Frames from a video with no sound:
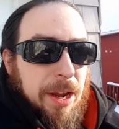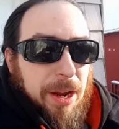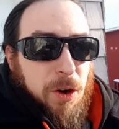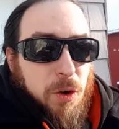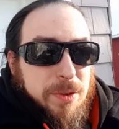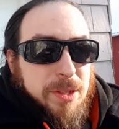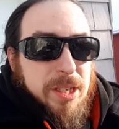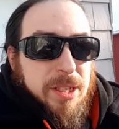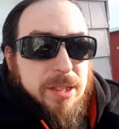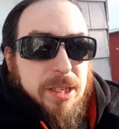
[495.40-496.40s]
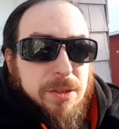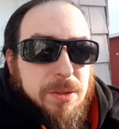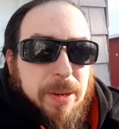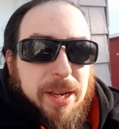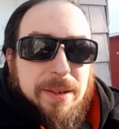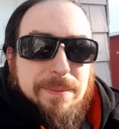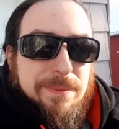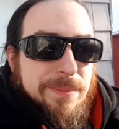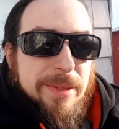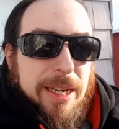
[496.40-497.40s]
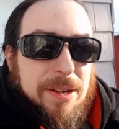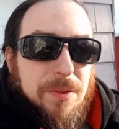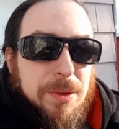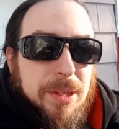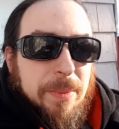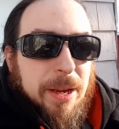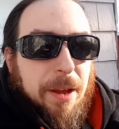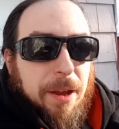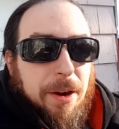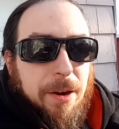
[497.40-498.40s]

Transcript: Overseas diesels made it. They never really made it here.